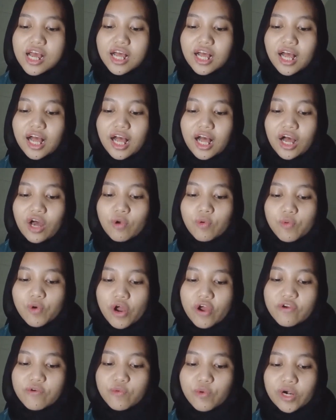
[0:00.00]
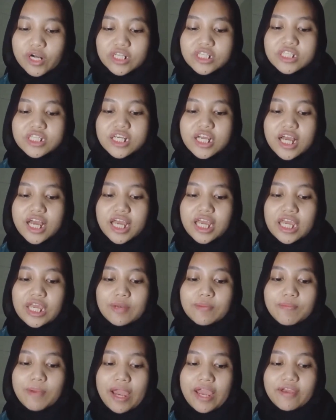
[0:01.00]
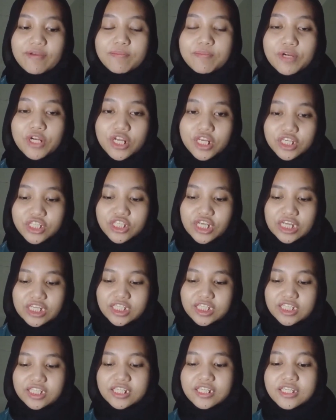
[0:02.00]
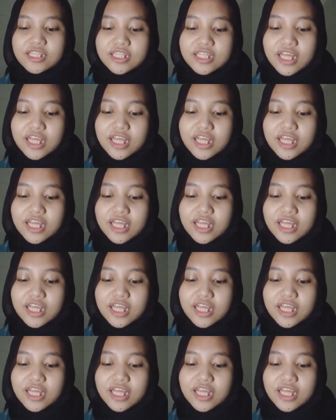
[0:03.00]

wrong words in my pronunciations,